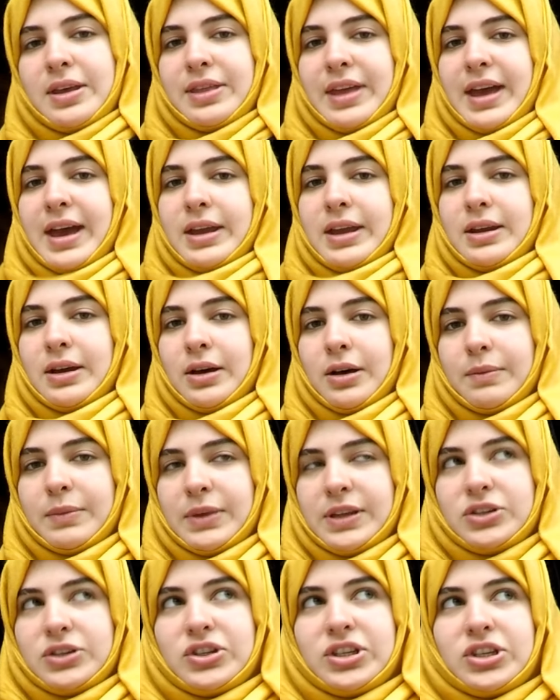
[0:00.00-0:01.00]
that um,
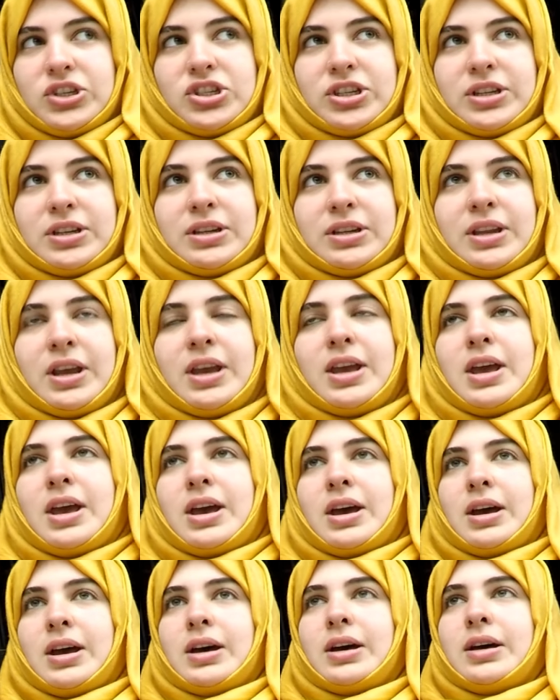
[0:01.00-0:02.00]
Indonesian
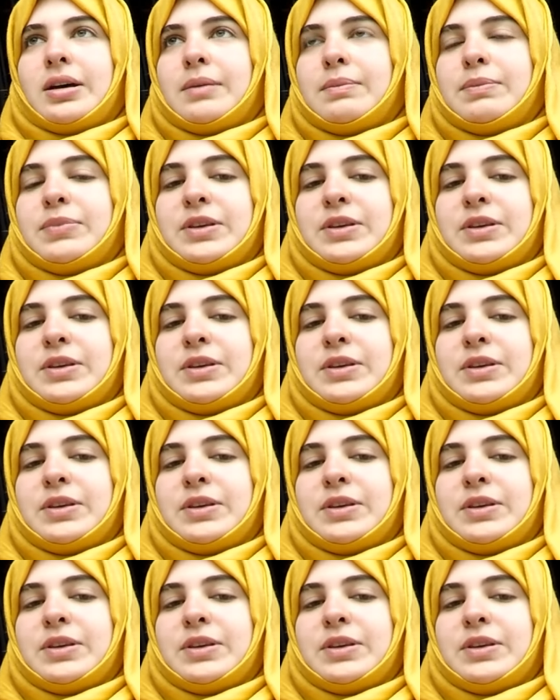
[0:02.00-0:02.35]
uh,